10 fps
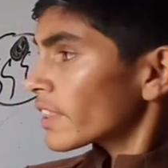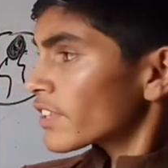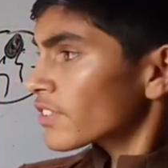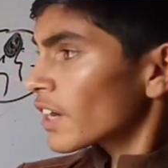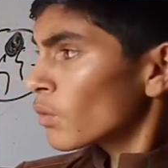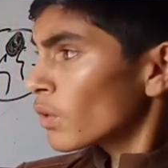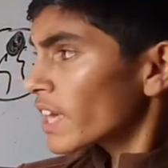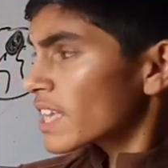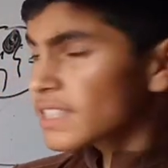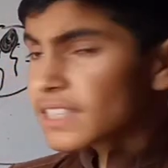The third
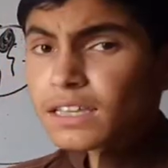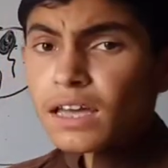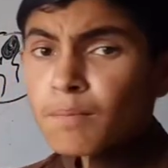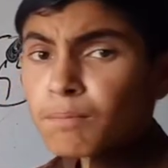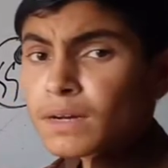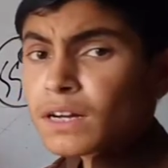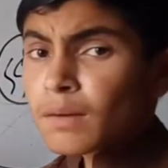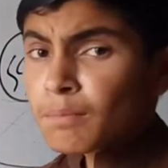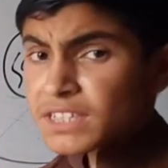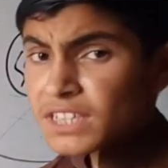one is the
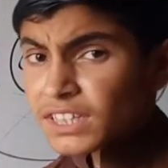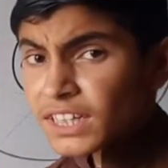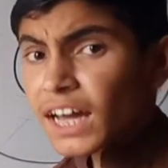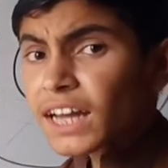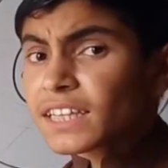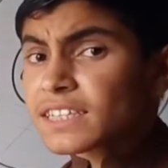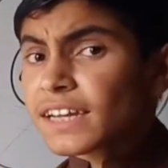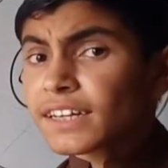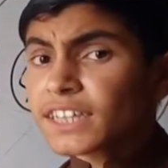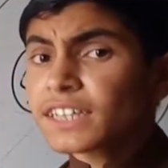messenger RNA
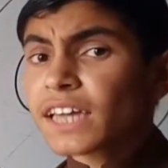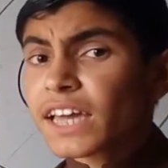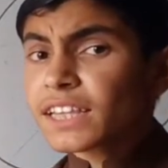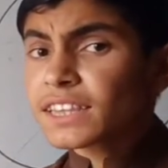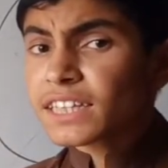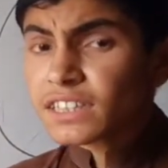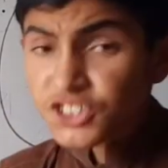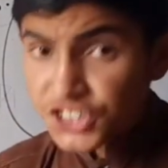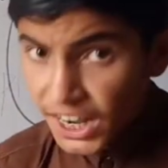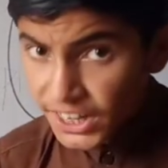sending and then
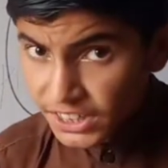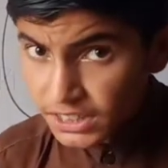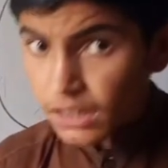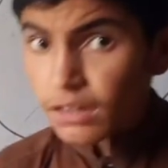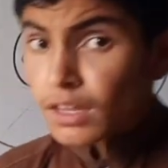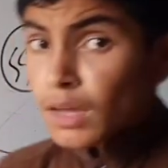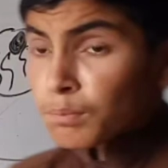starting the